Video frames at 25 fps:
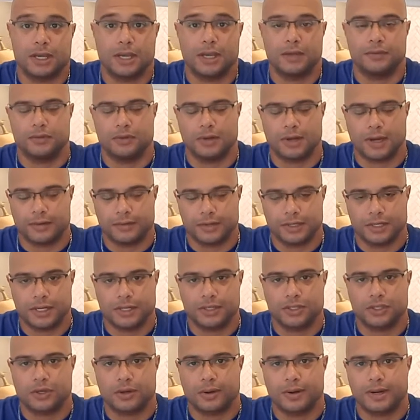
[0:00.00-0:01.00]
If you haven't done
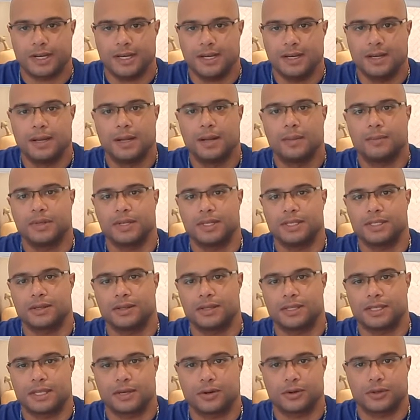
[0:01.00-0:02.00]
so already, please
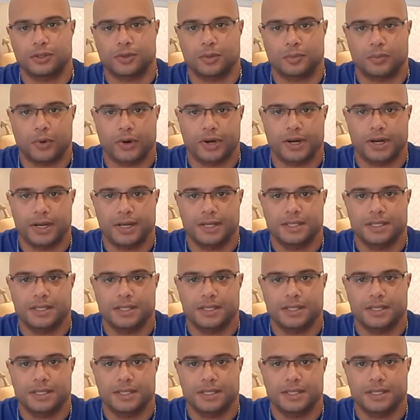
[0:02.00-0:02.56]
consider supporting